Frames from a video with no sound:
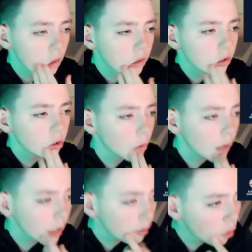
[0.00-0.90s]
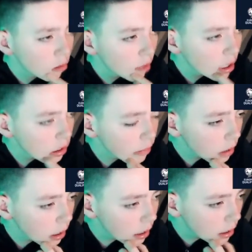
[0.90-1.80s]
21 minutes
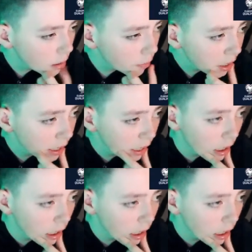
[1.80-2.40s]
to play.